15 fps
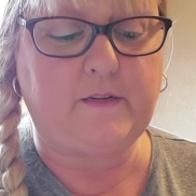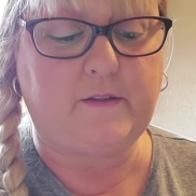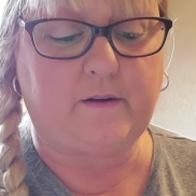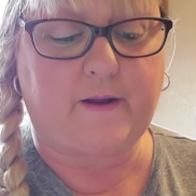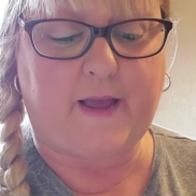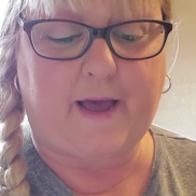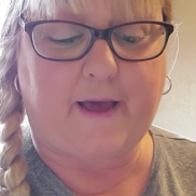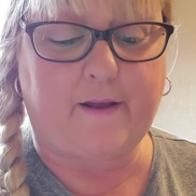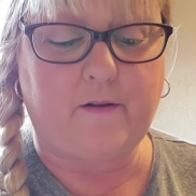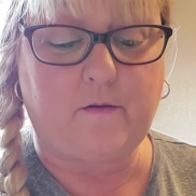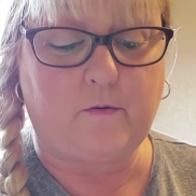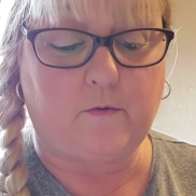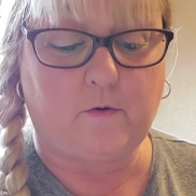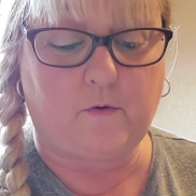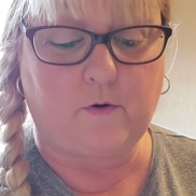their cattle
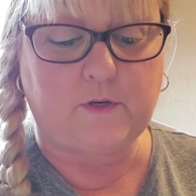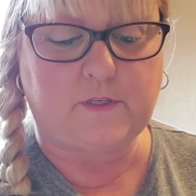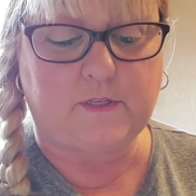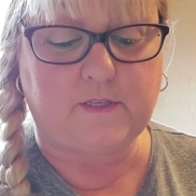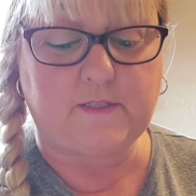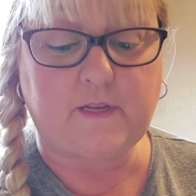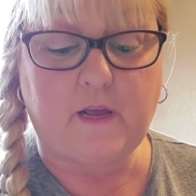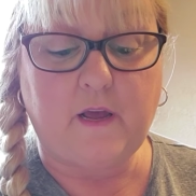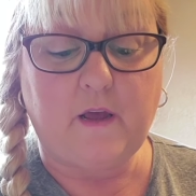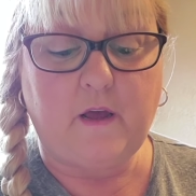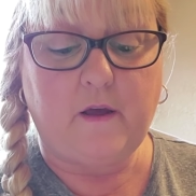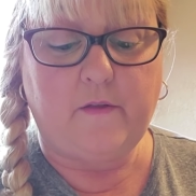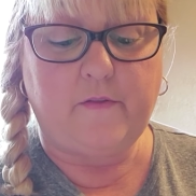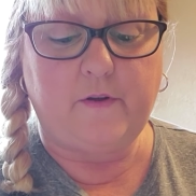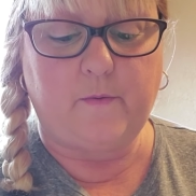or horses,
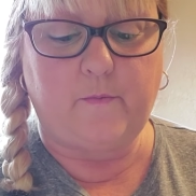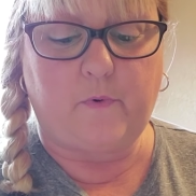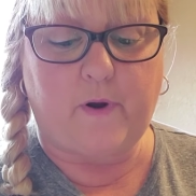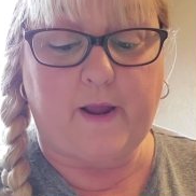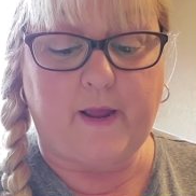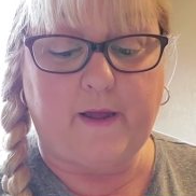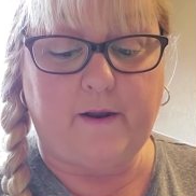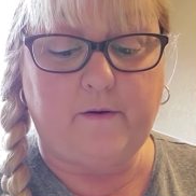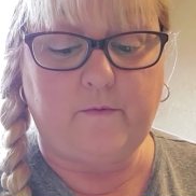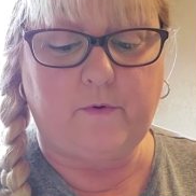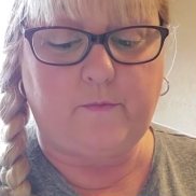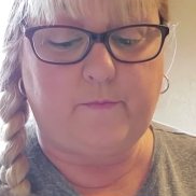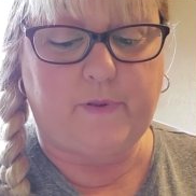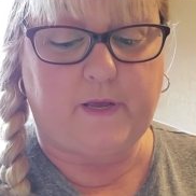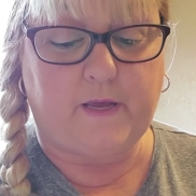their brand
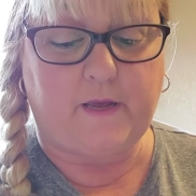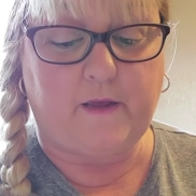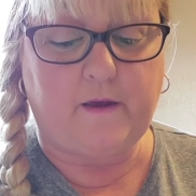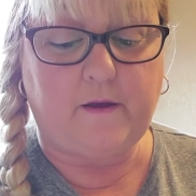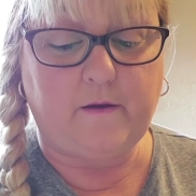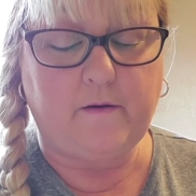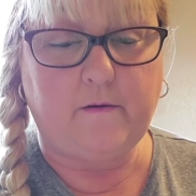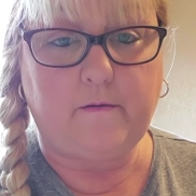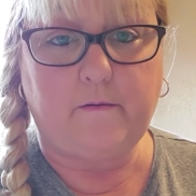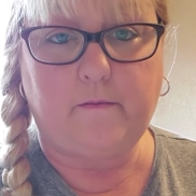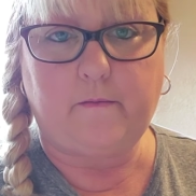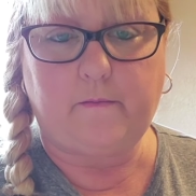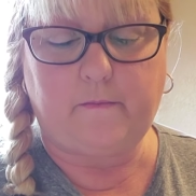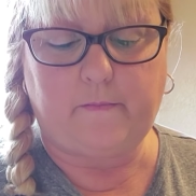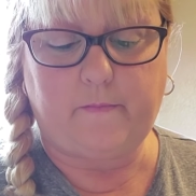would be
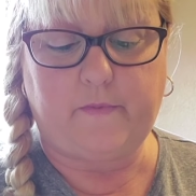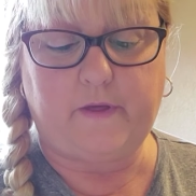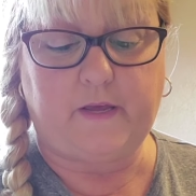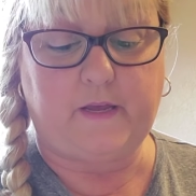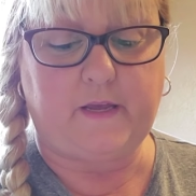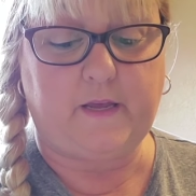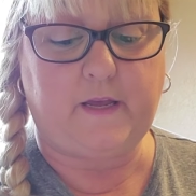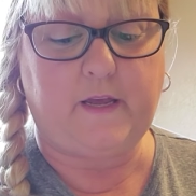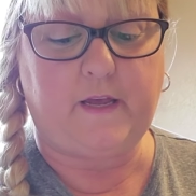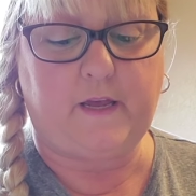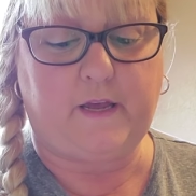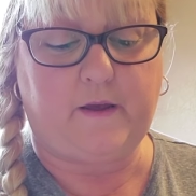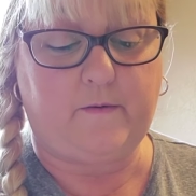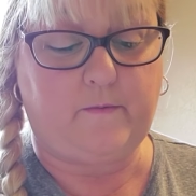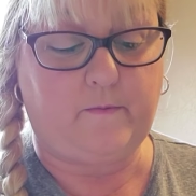the
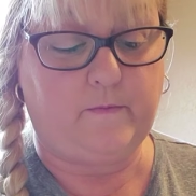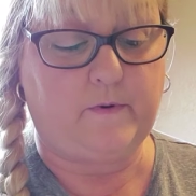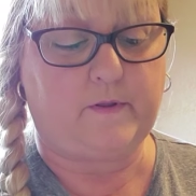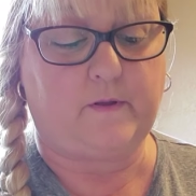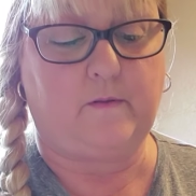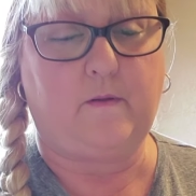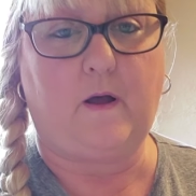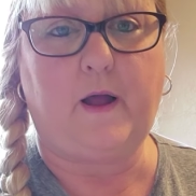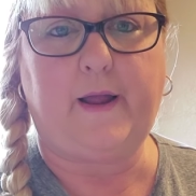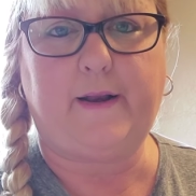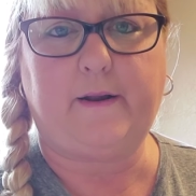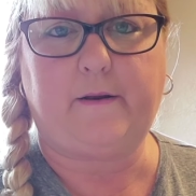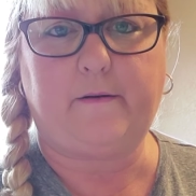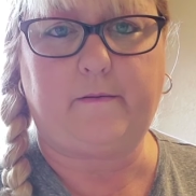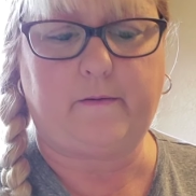E with a line
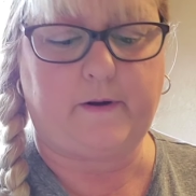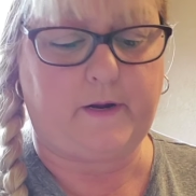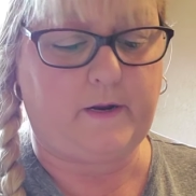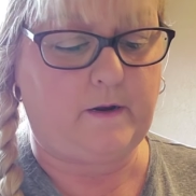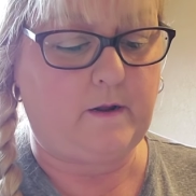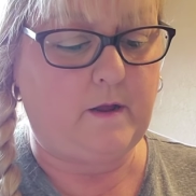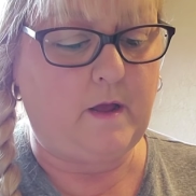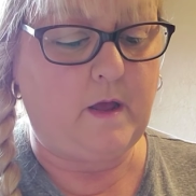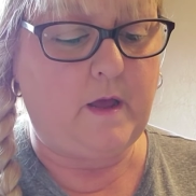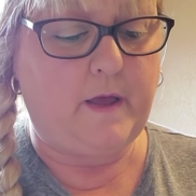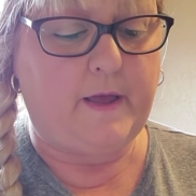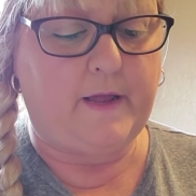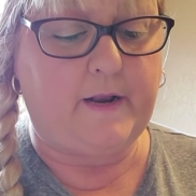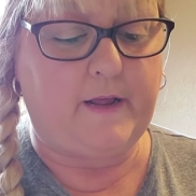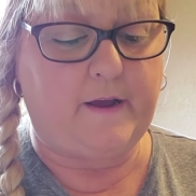under it,
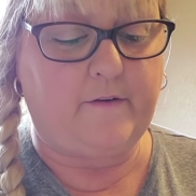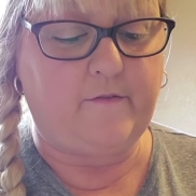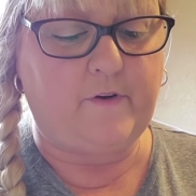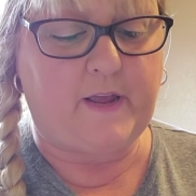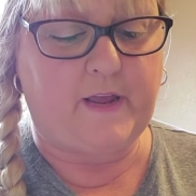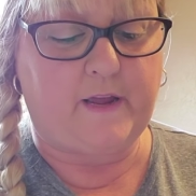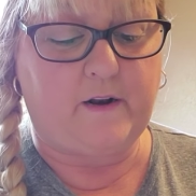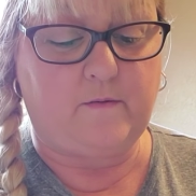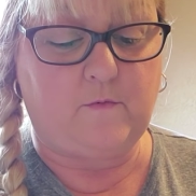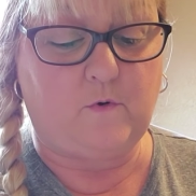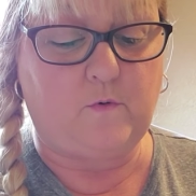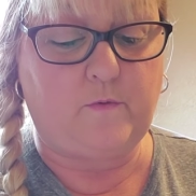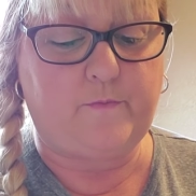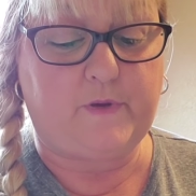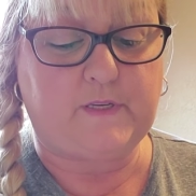and every animal
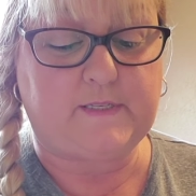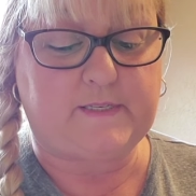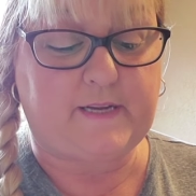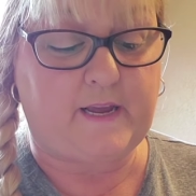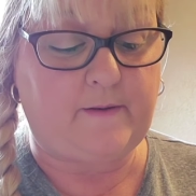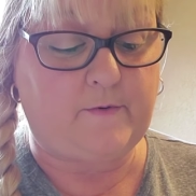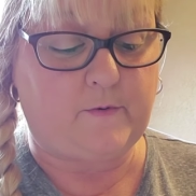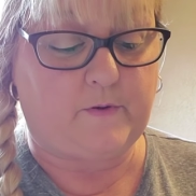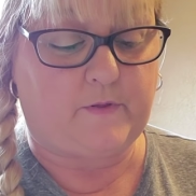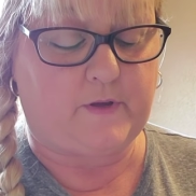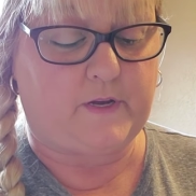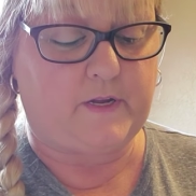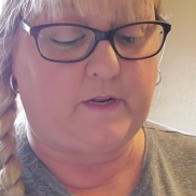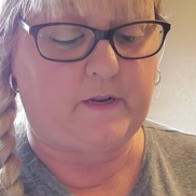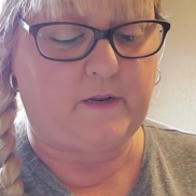would be stamped with
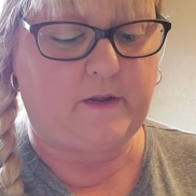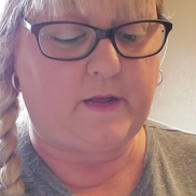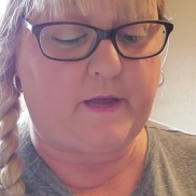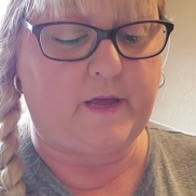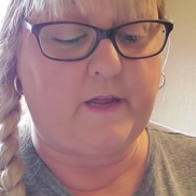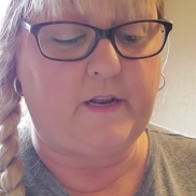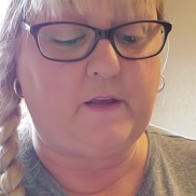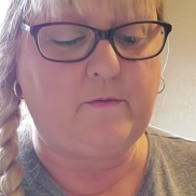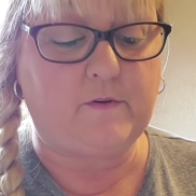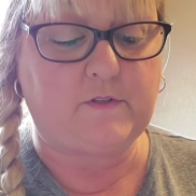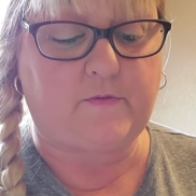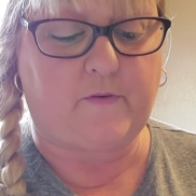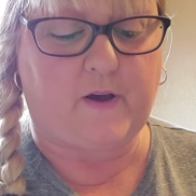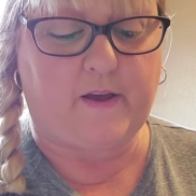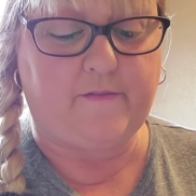it. Eddie was
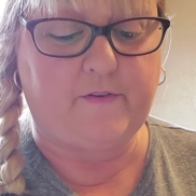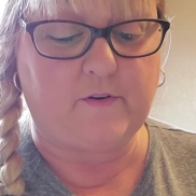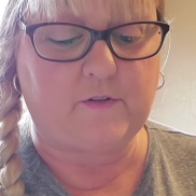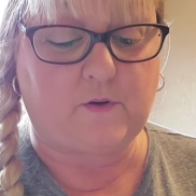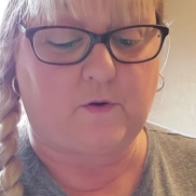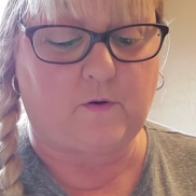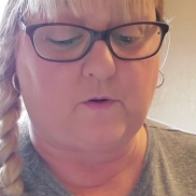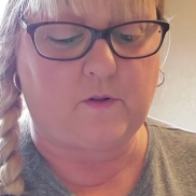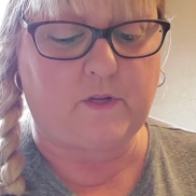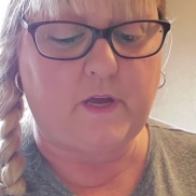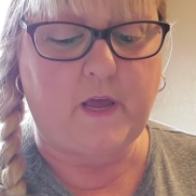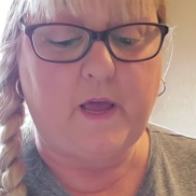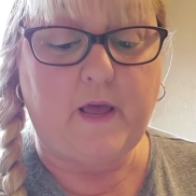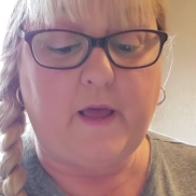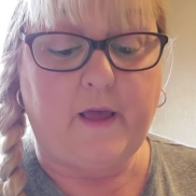5 years old
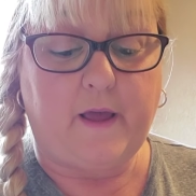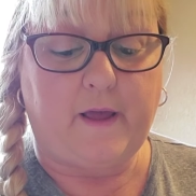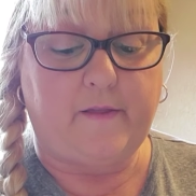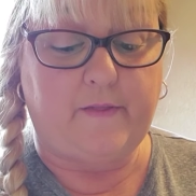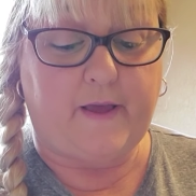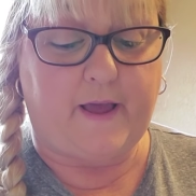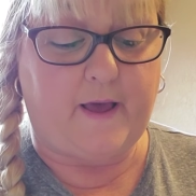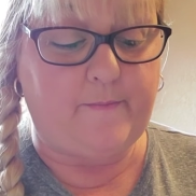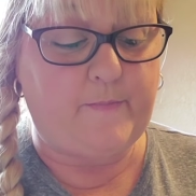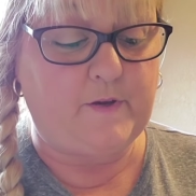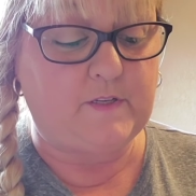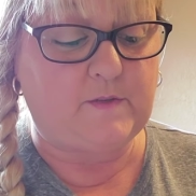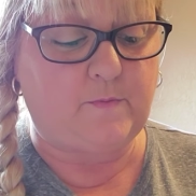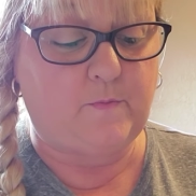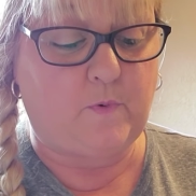and the
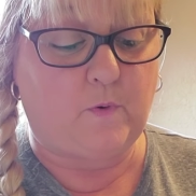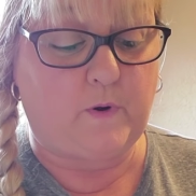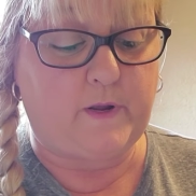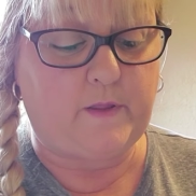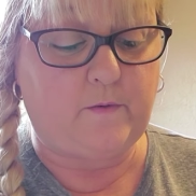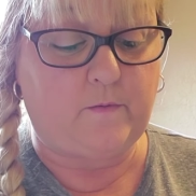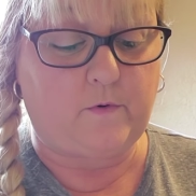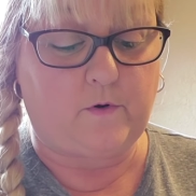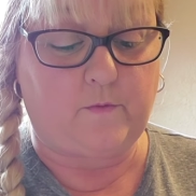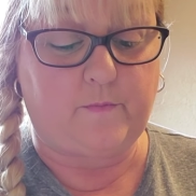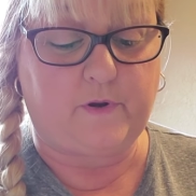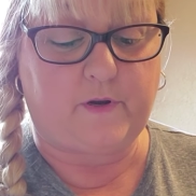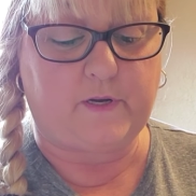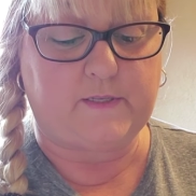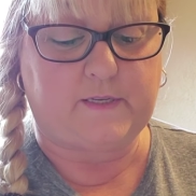happiest boy in the world
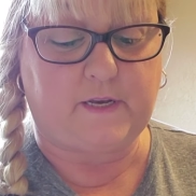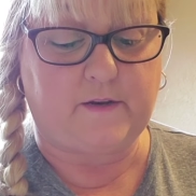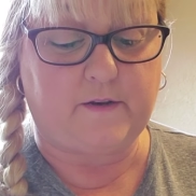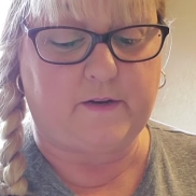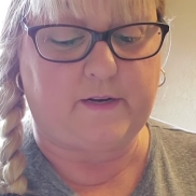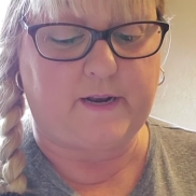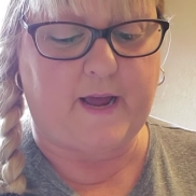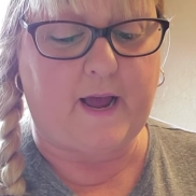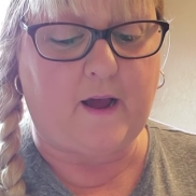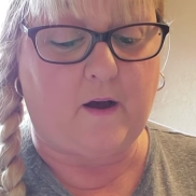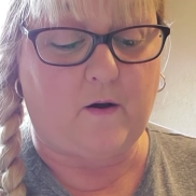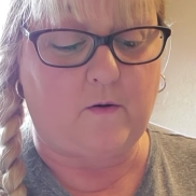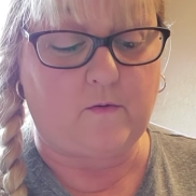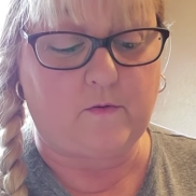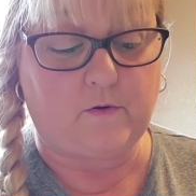because he could
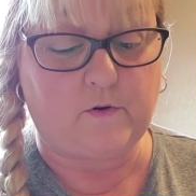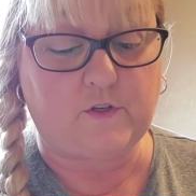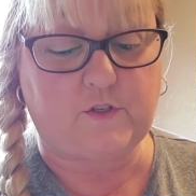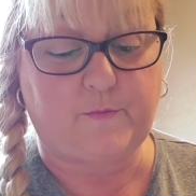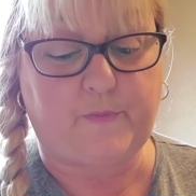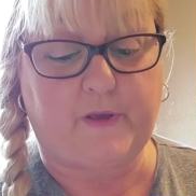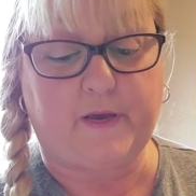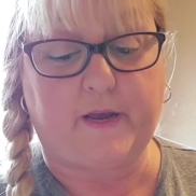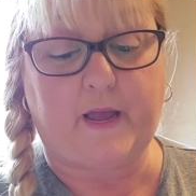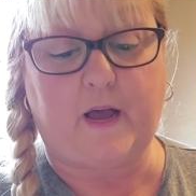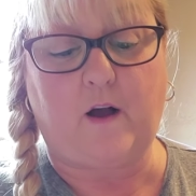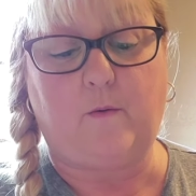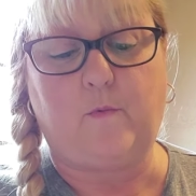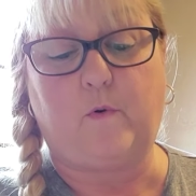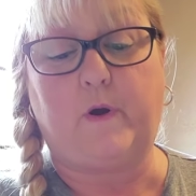now learn to be a
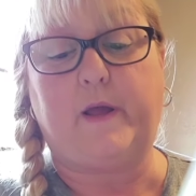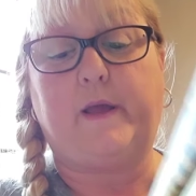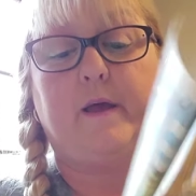cowboy.